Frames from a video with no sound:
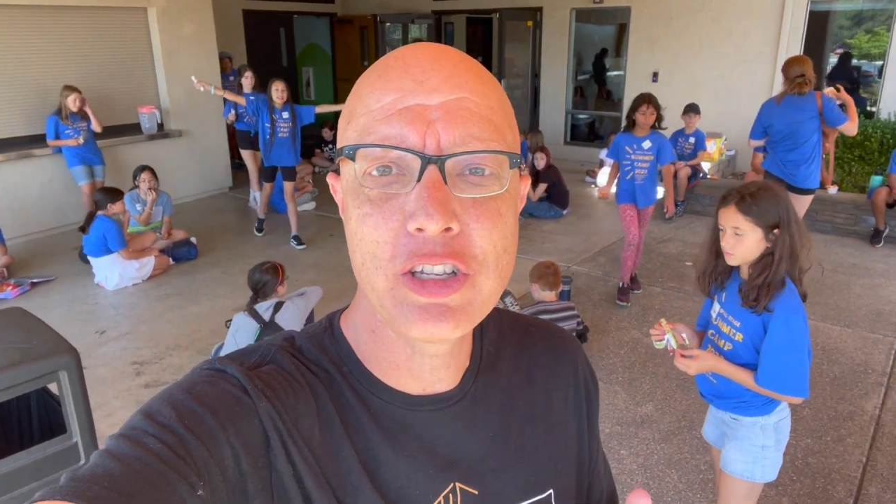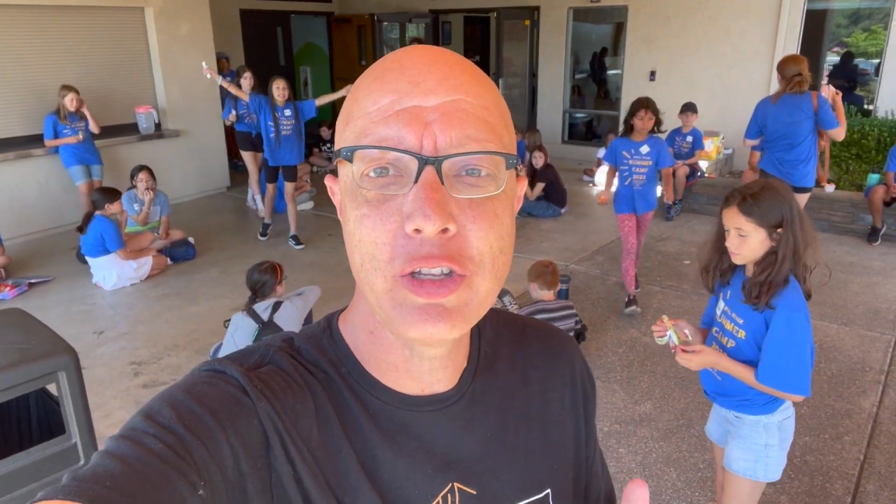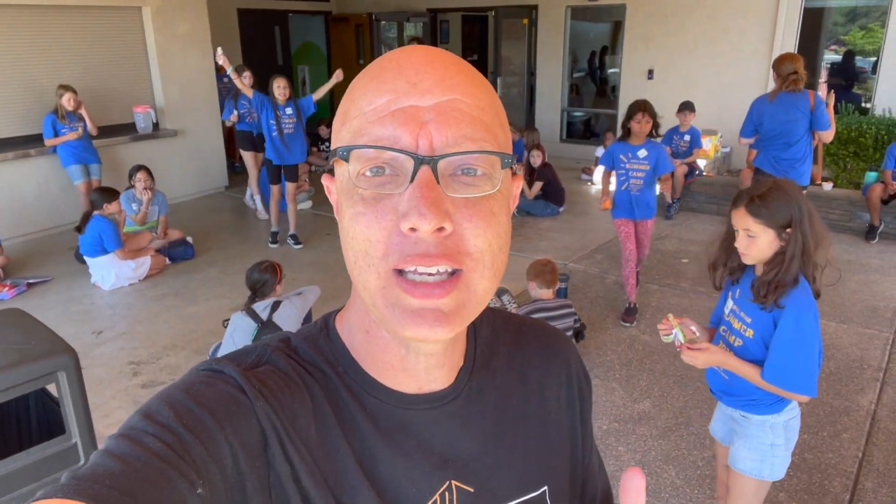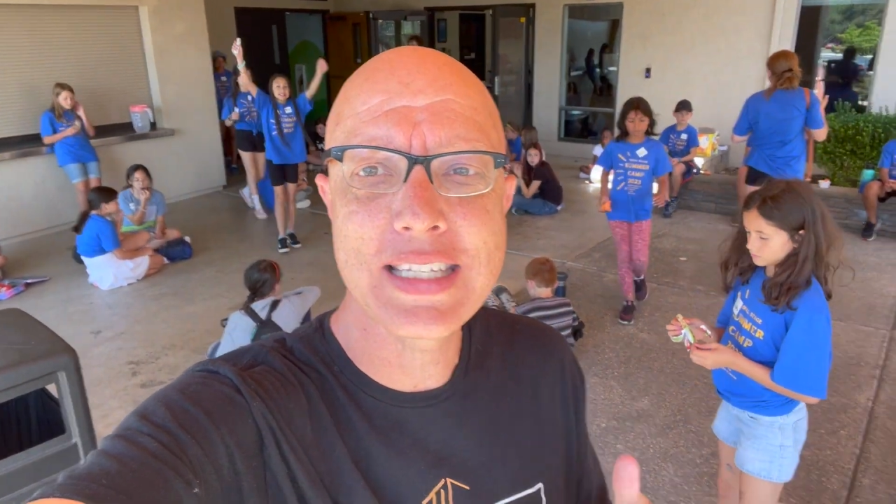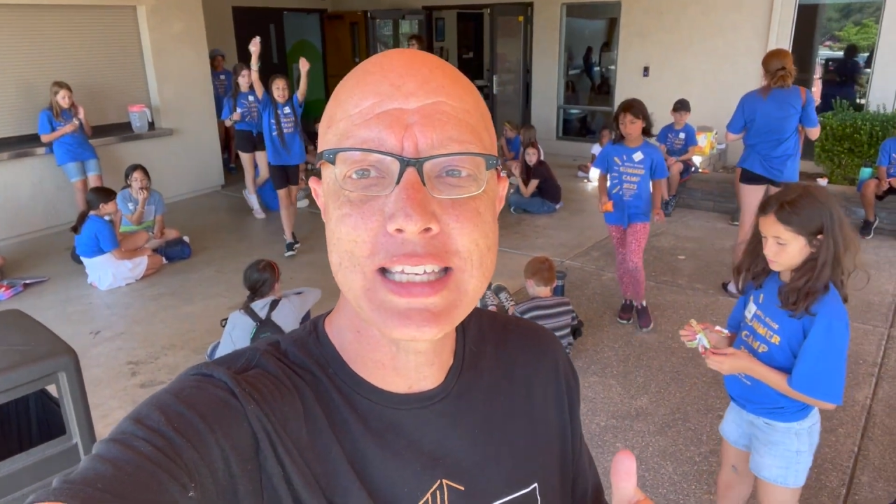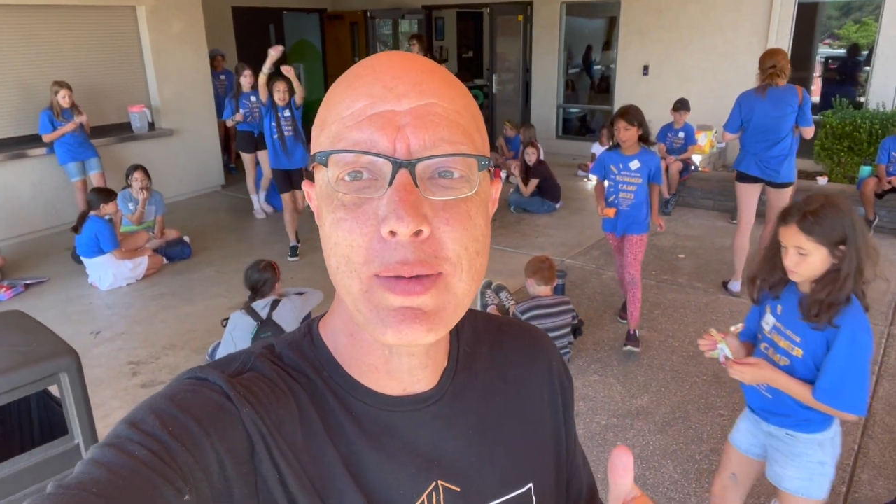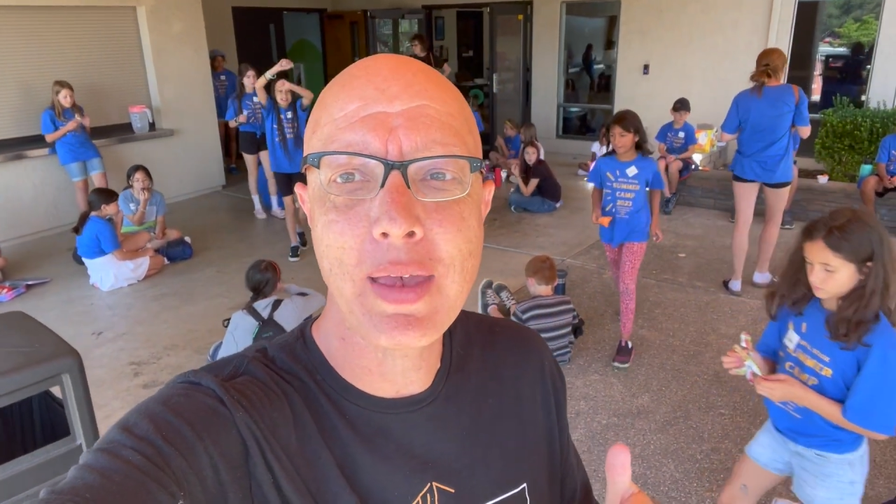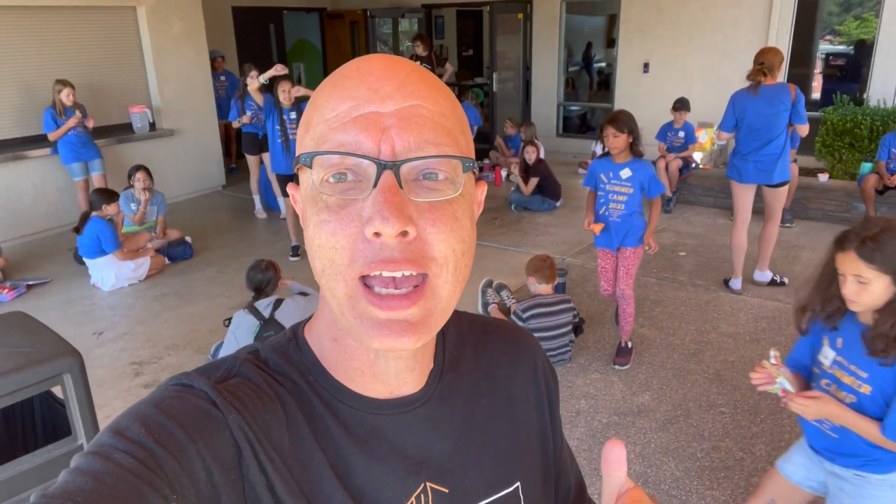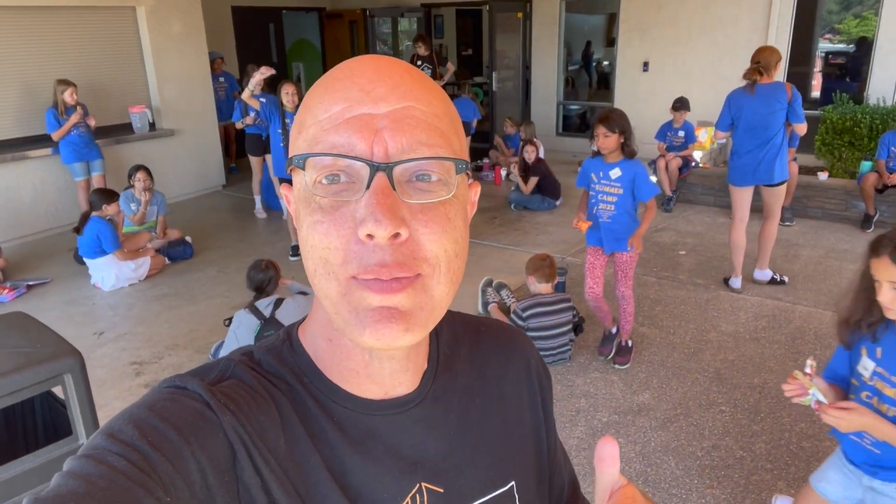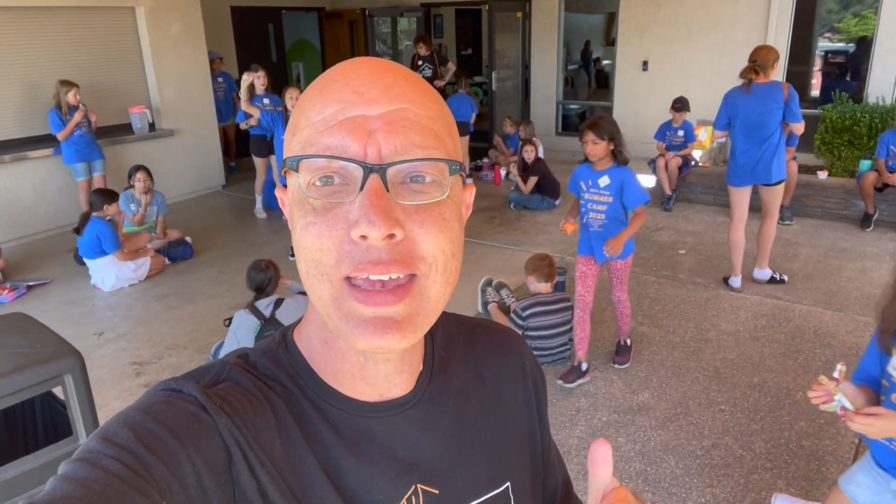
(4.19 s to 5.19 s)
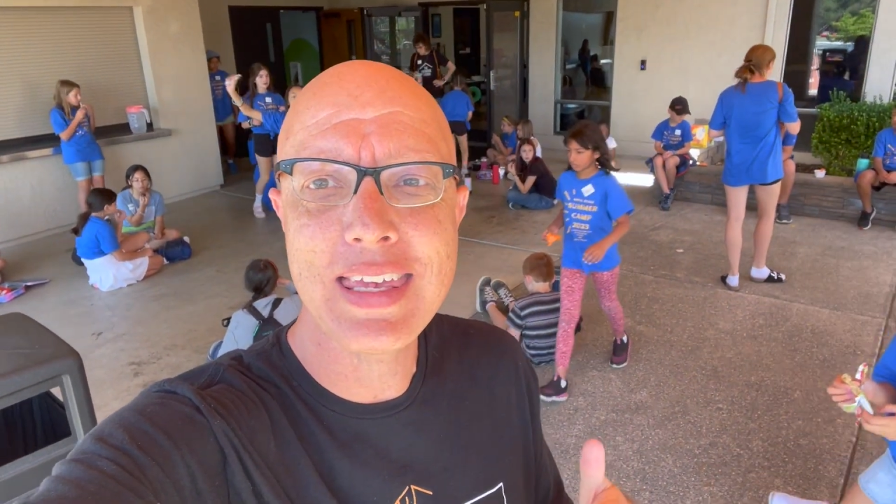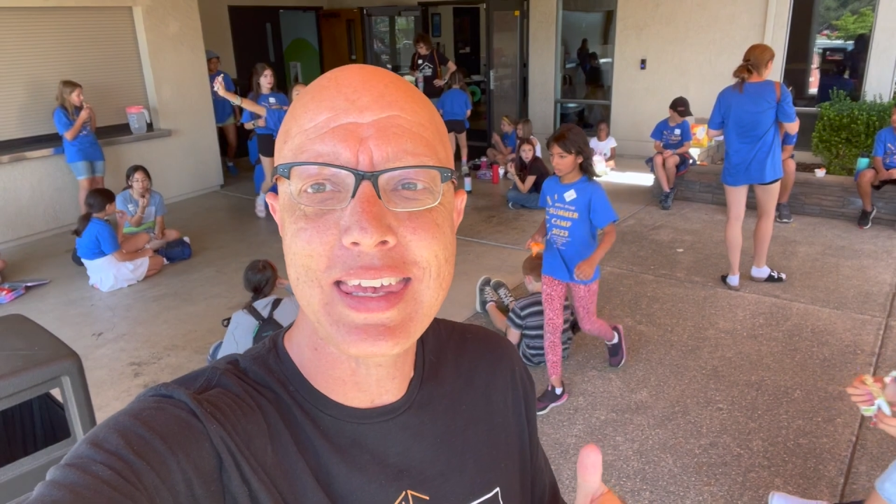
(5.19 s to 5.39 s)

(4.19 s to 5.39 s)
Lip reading: and you can see behind me,